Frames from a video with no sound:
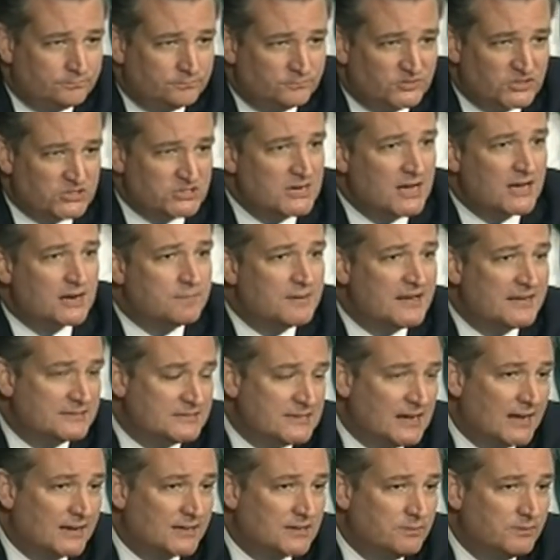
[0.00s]
If it's not about
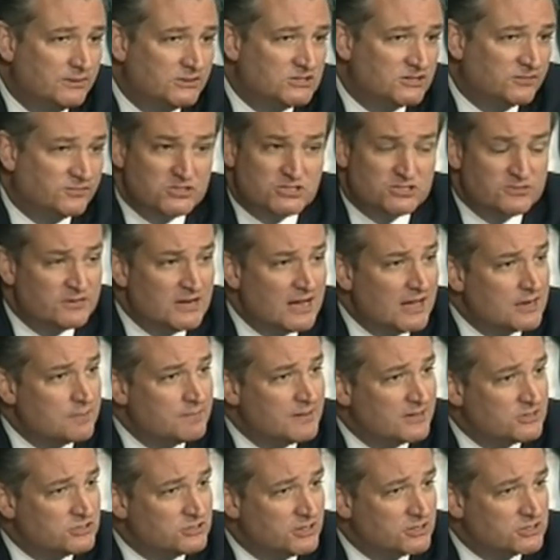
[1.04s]
documents, if it's not
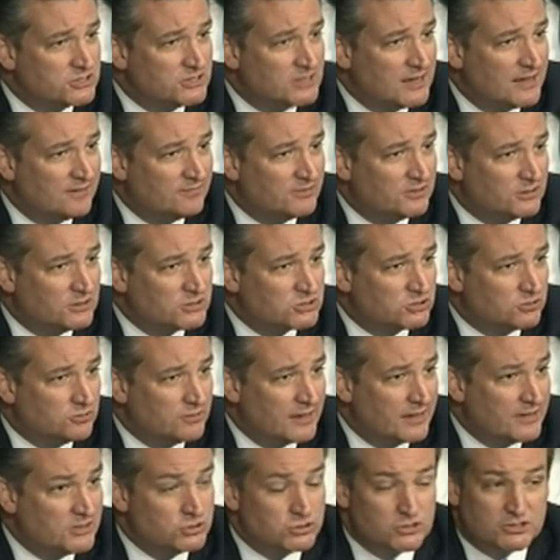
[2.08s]
about Judge Kavanaugh's
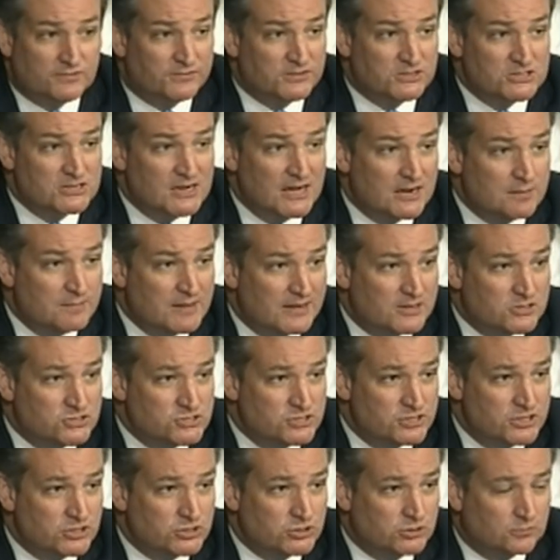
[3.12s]
credentials, if it's not about his
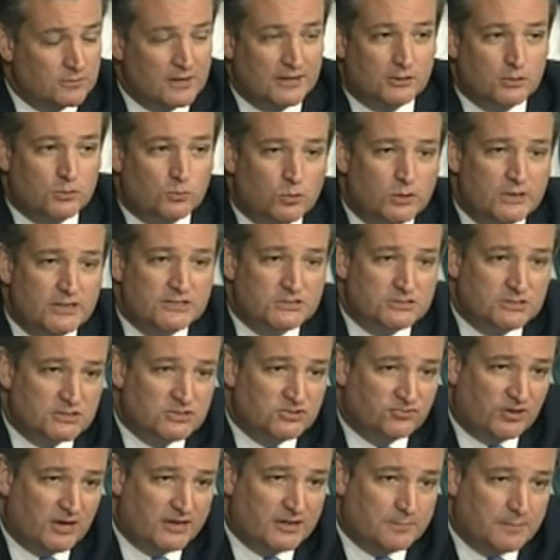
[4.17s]
judicial record, what is this
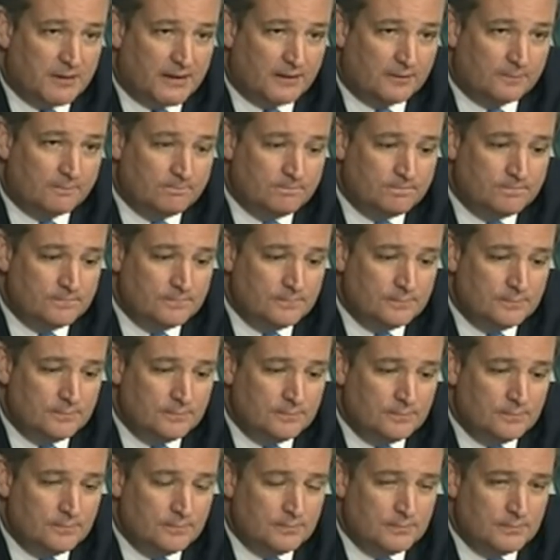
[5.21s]
fight about?
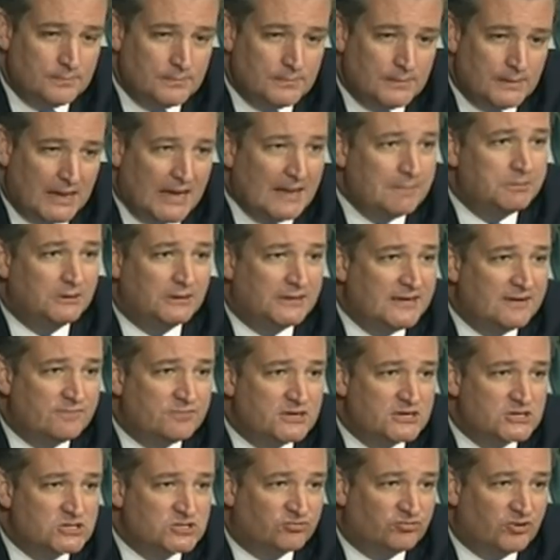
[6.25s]
I believe
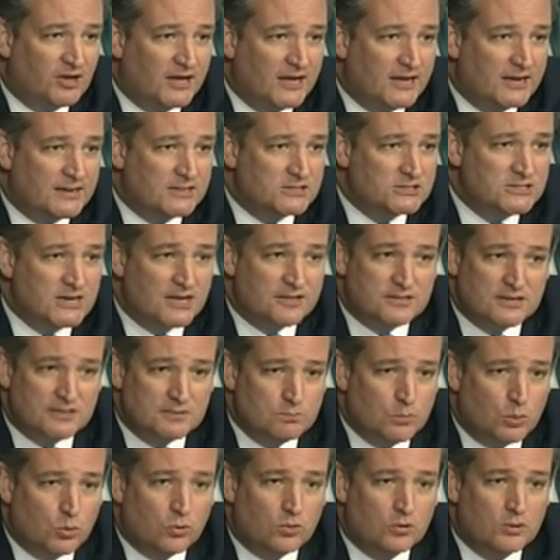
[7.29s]
this fight is nothing
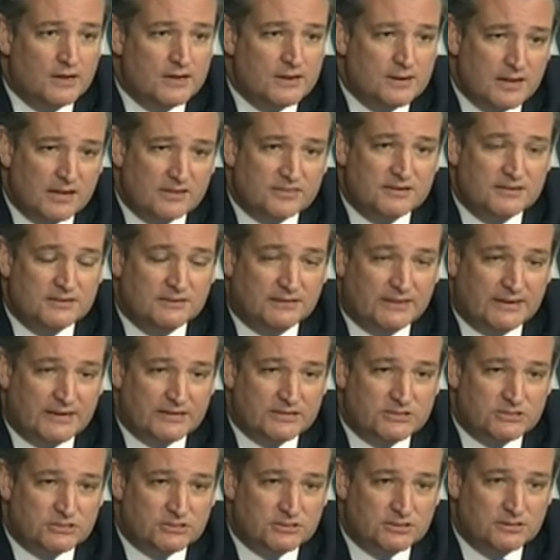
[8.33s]
more and nothing
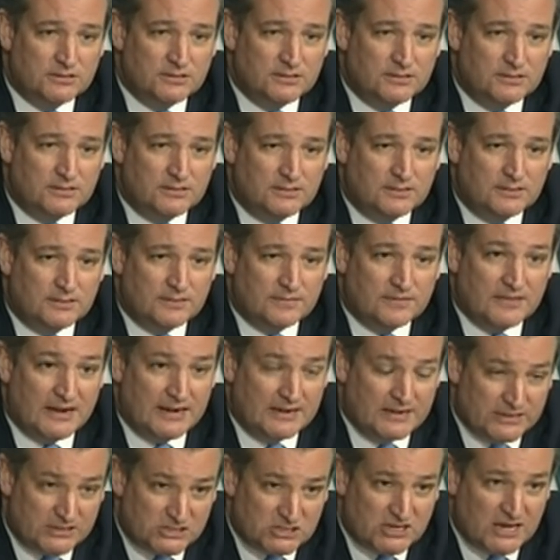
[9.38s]
less than
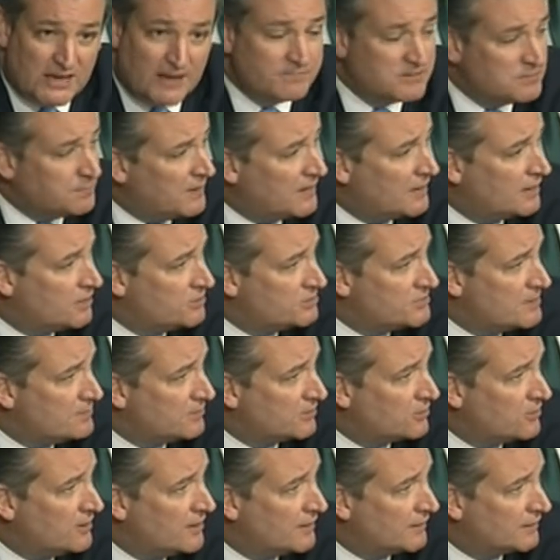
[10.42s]
an attempt by our
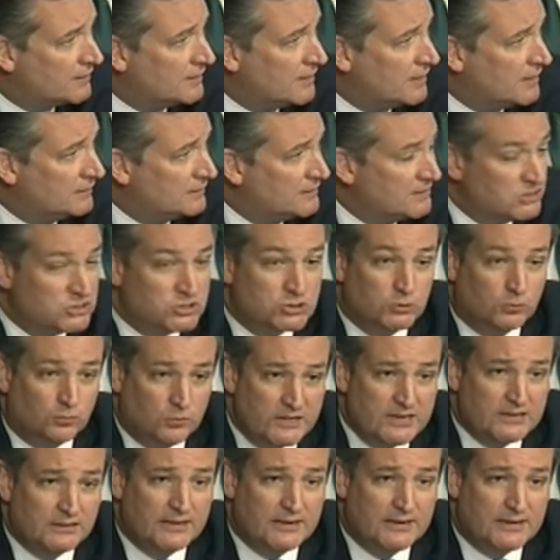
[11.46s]
Democratic colleagues to
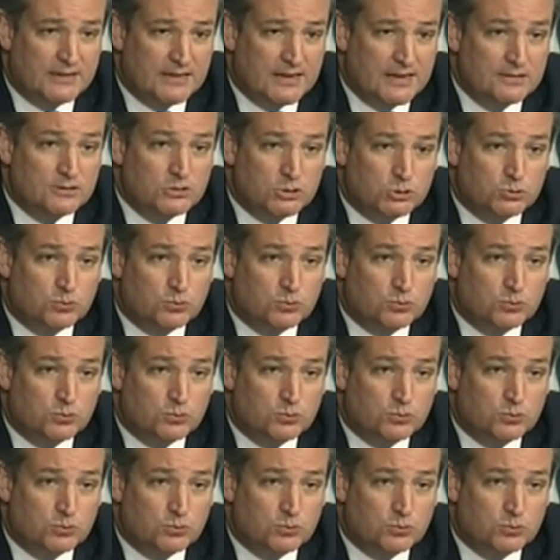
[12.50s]
relitigate the